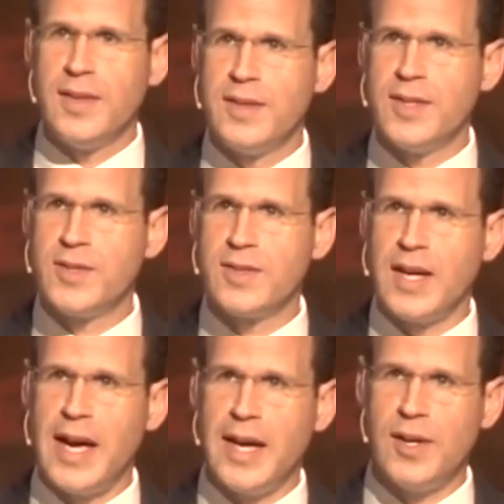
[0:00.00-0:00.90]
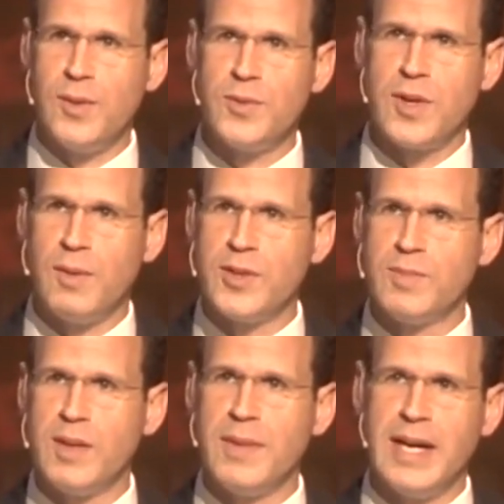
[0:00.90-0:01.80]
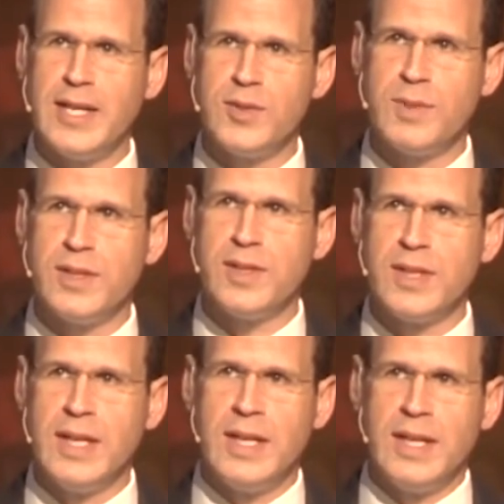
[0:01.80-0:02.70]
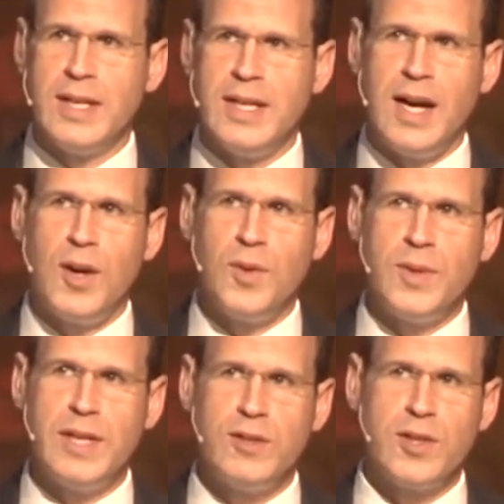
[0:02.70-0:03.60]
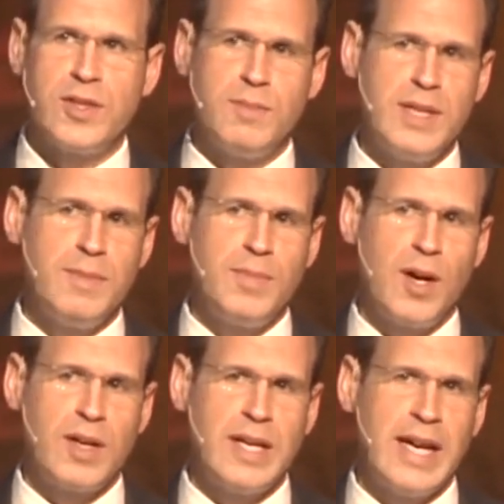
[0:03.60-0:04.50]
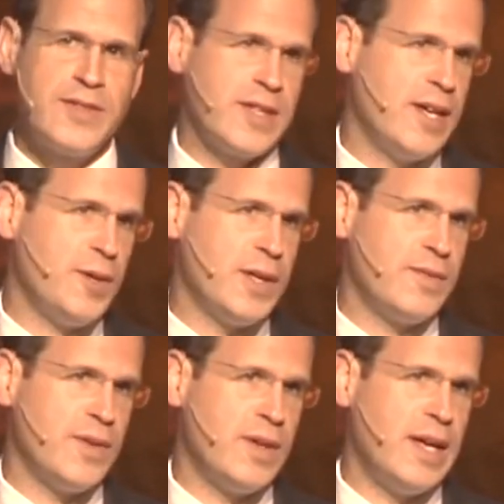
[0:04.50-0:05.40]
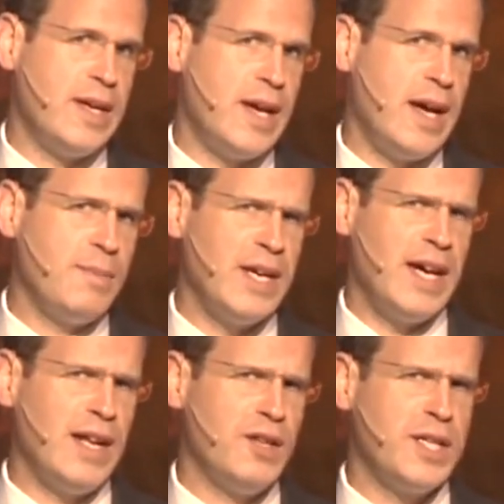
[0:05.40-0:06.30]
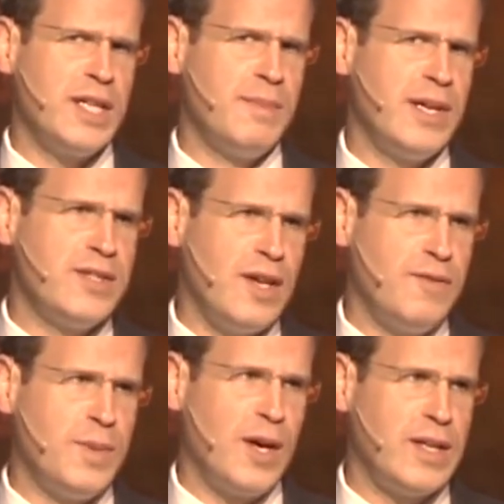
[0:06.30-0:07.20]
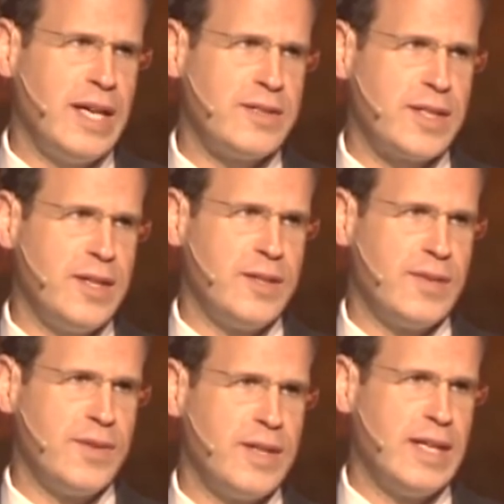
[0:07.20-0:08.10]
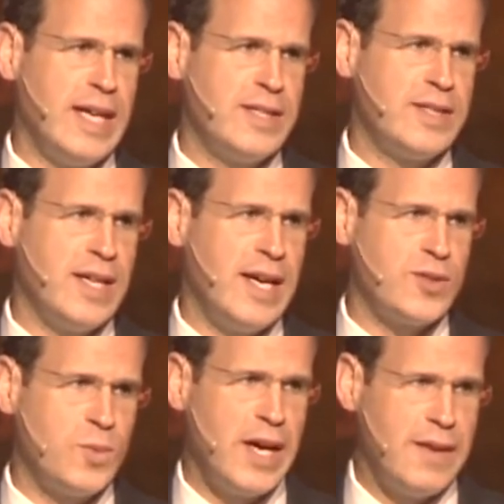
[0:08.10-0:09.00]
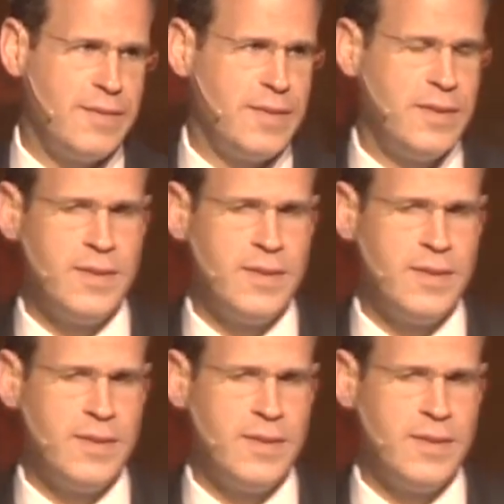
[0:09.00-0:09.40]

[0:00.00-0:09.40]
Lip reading: this guy who has always been my husband, now he looks at me partly as a caregiver, and I'm kind of looking at myself partly as a caregiver and less as a wife.